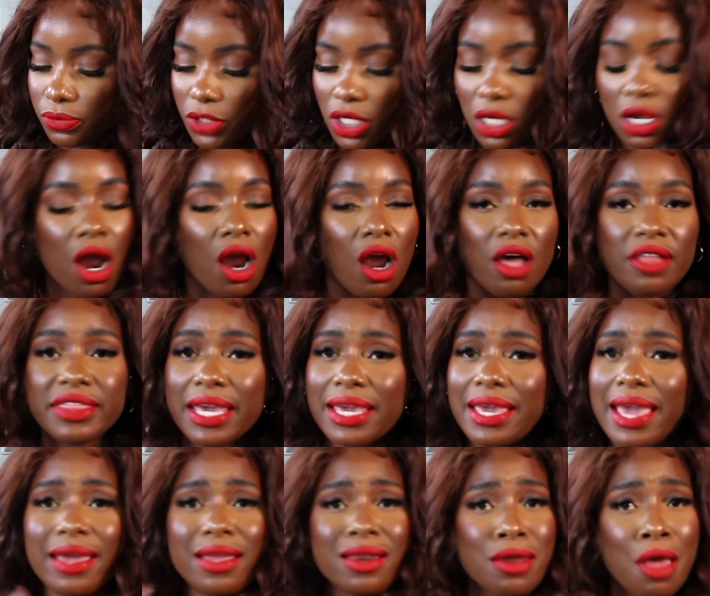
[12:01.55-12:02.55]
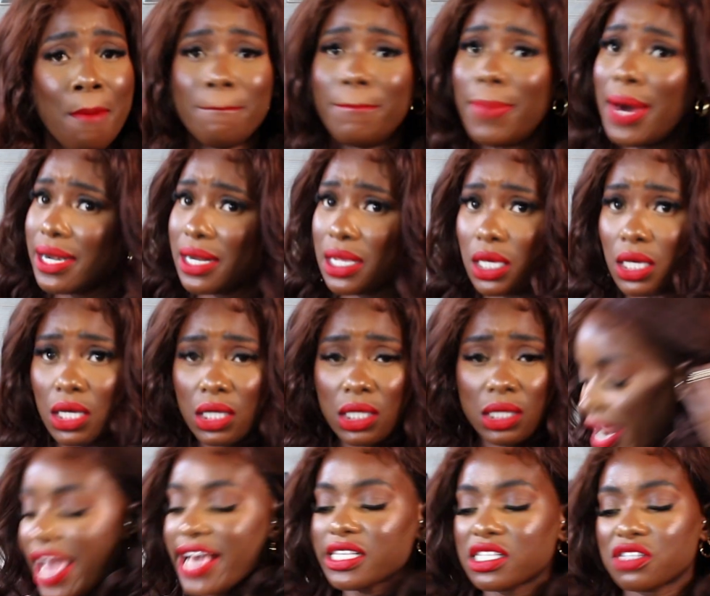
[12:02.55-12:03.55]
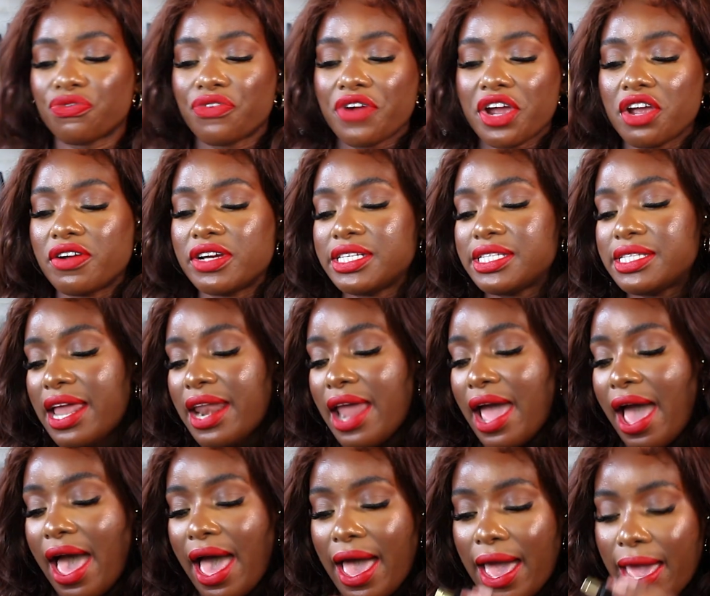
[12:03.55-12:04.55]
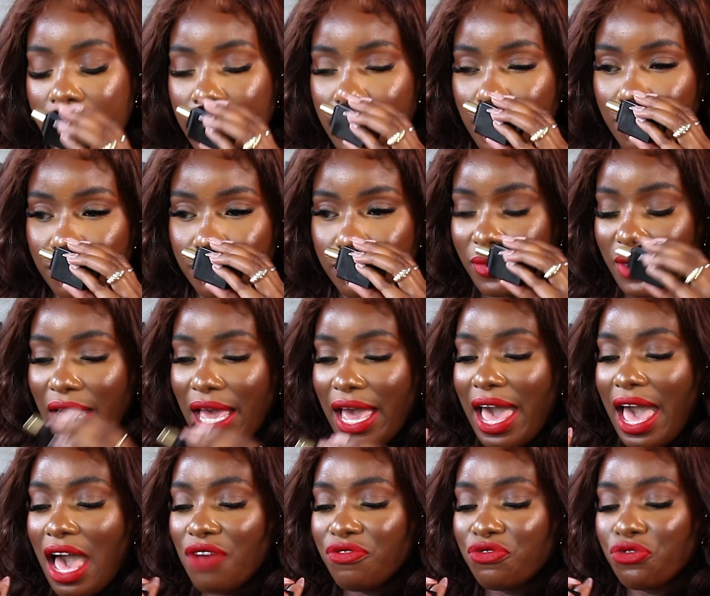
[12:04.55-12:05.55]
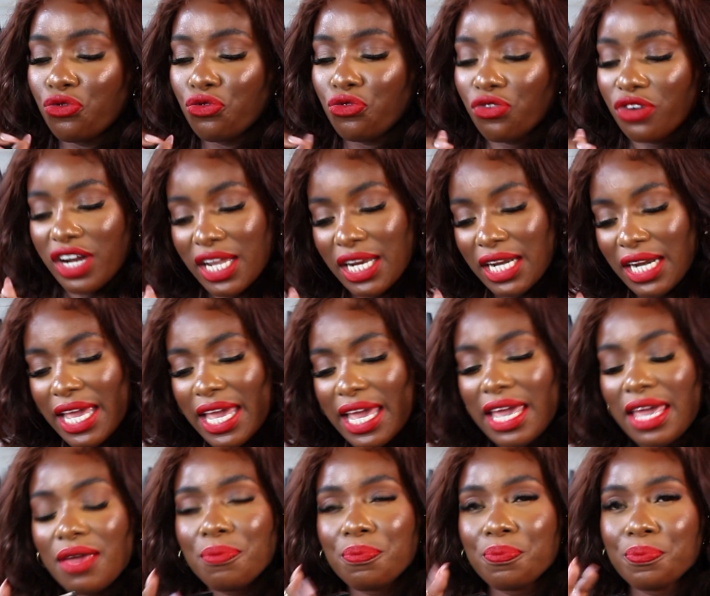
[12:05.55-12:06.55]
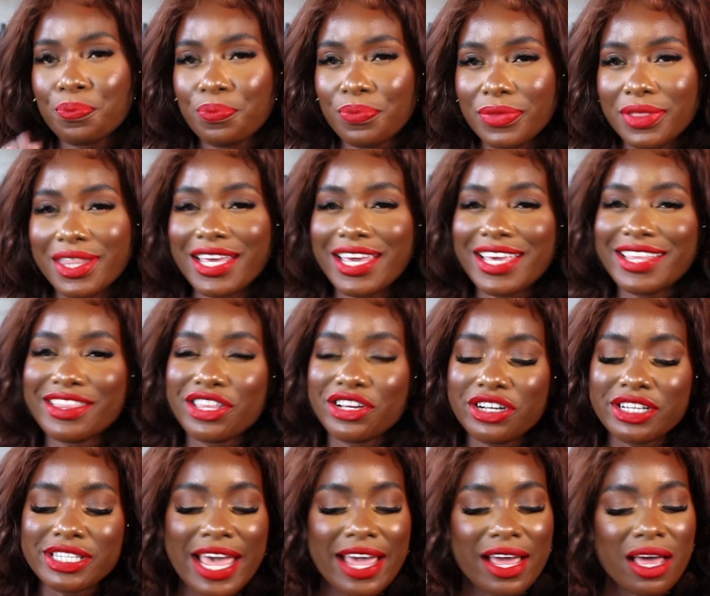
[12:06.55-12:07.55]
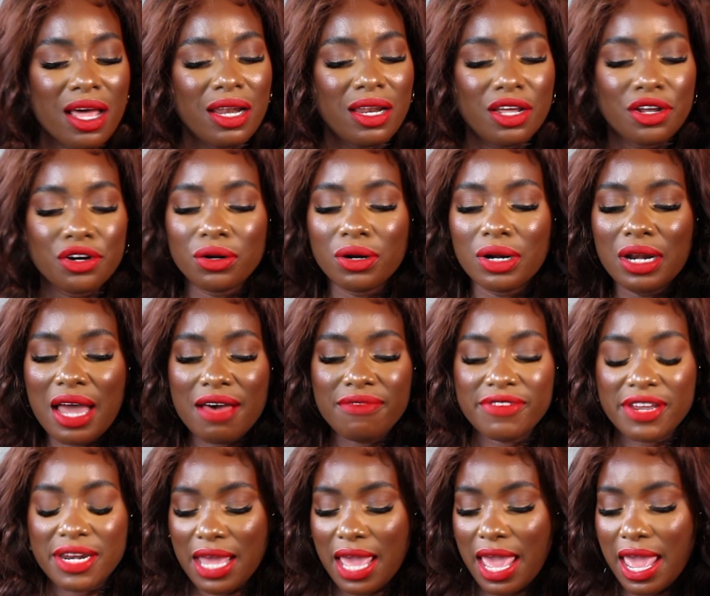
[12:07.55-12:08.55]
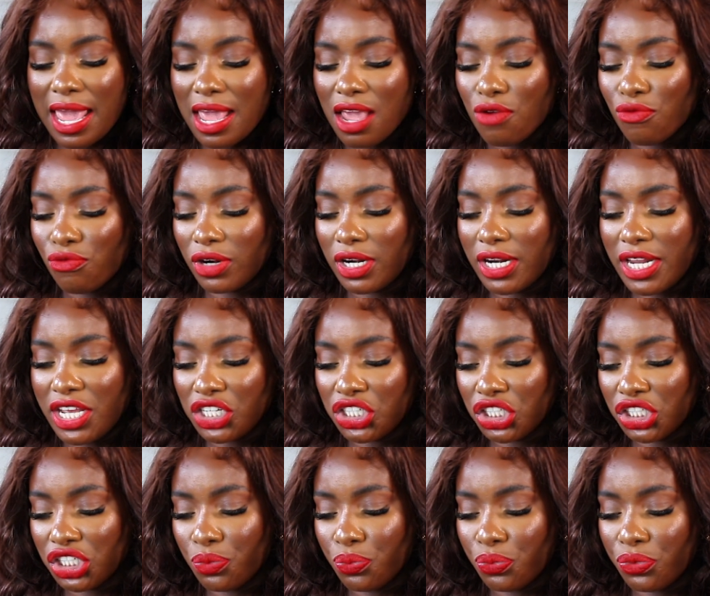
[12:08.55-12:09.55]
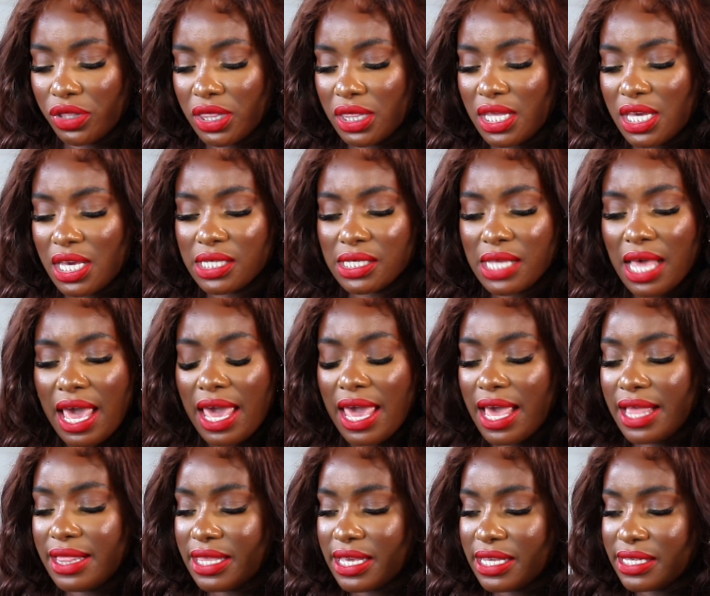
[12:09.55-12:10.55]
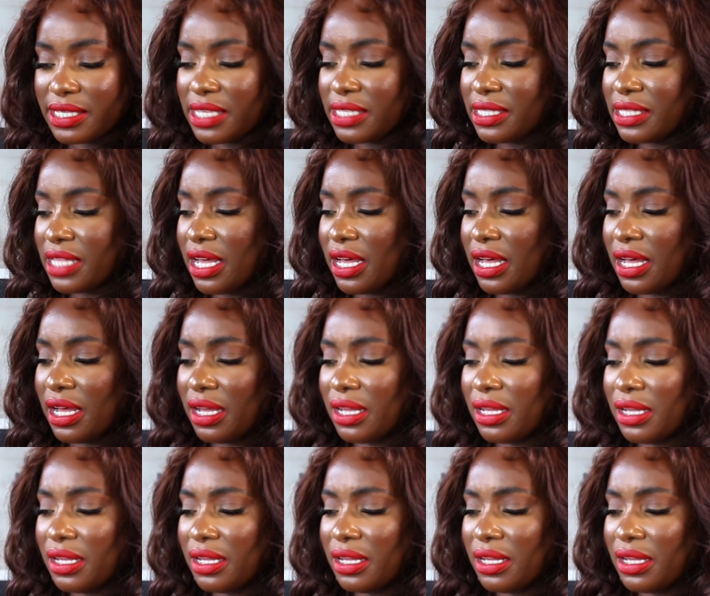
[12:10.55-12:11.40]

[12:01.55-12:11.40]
girl, they getting your money. Next fragrance that I have really, there's like a little love and hate relationship with this, and this is the